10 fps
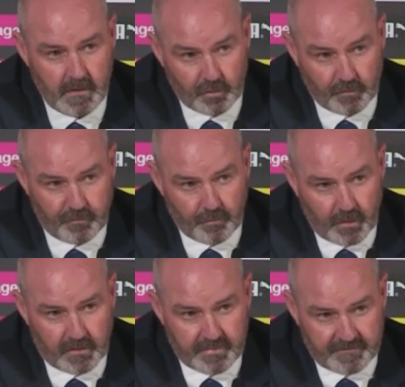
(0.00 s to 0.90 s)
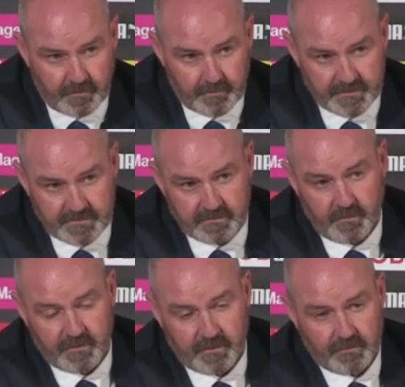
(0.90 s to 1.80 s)
Good football and performance.
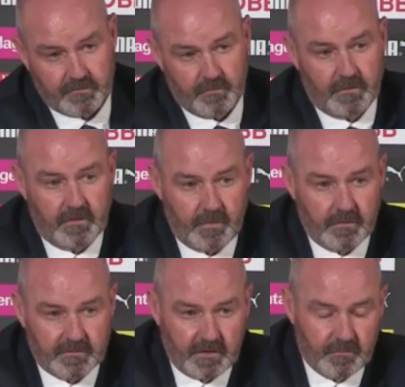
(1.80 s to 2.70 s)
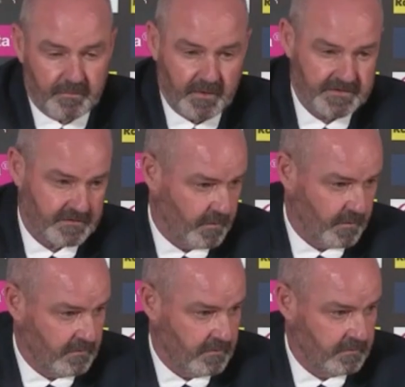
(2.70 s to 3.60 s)
When we got the ball down, we passed it
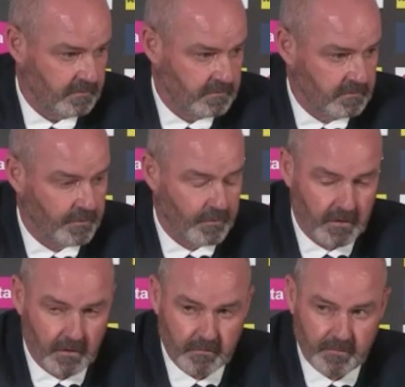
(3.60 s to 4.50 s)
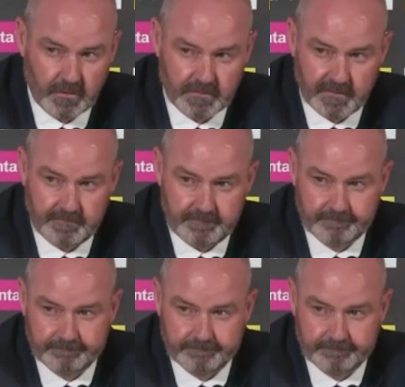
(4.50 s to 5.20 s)
well. We're not a long ball team,